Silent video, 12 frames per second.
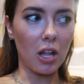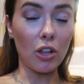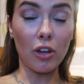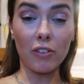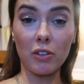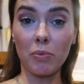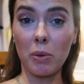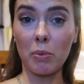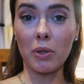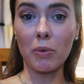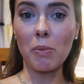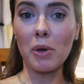a lot of the
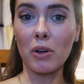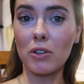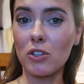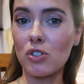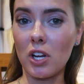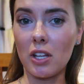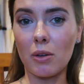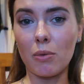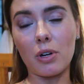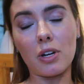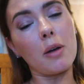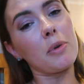people that we met on the train, they
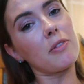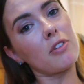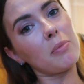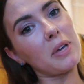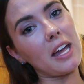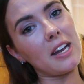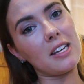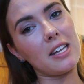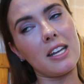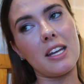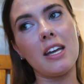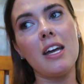were coming from
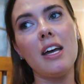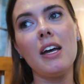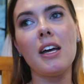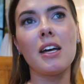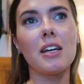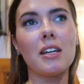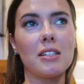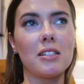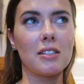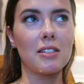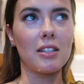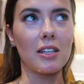Kandy and
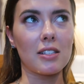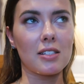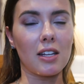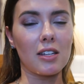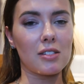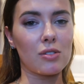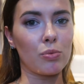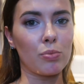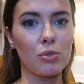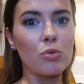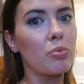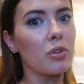they said it's
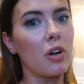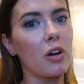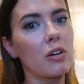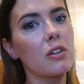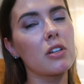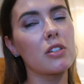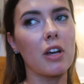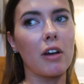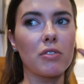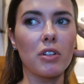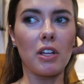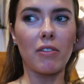super, super long because you
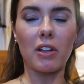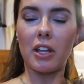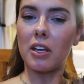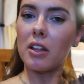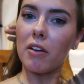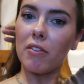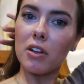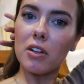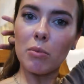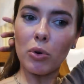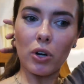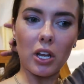have to leave at like eleven
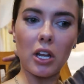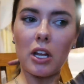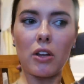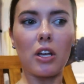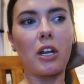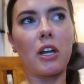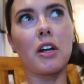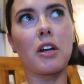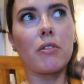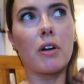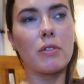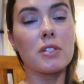in the morning and you get here
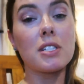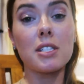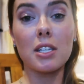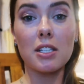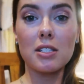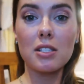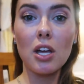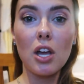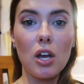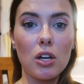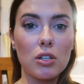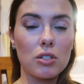at around six.
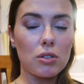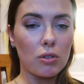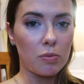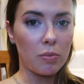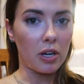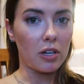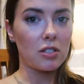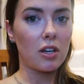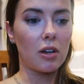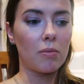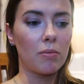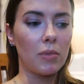So it's better to
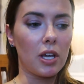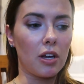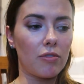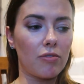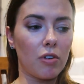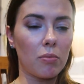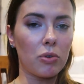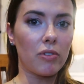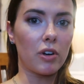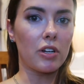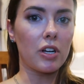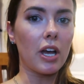come here from
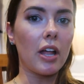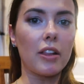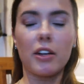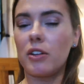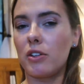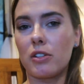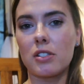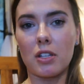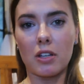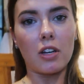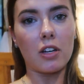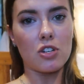Nuwara Eliya and you're
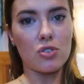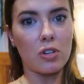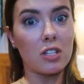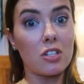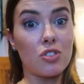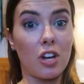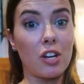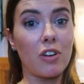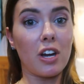still gonna enjoy the train